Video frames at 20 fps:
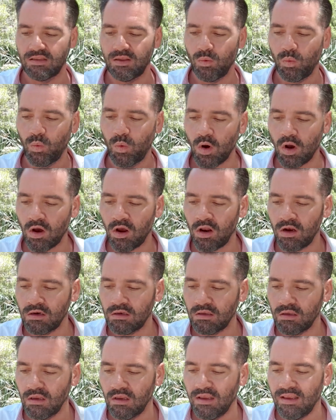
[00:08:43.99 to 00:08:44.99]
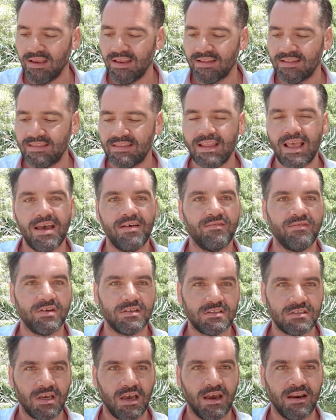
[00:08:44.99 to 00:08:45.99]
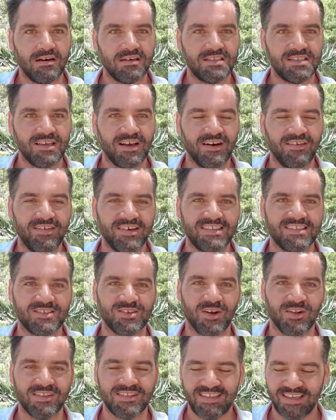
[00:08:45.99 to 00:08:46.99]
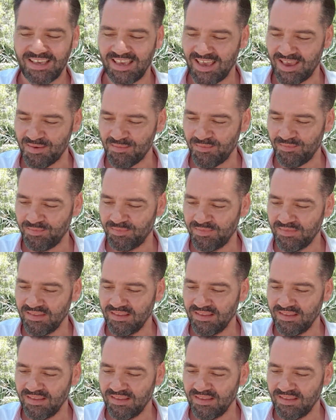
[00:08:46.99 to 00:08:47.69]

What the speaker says: The world never tires of exalting him.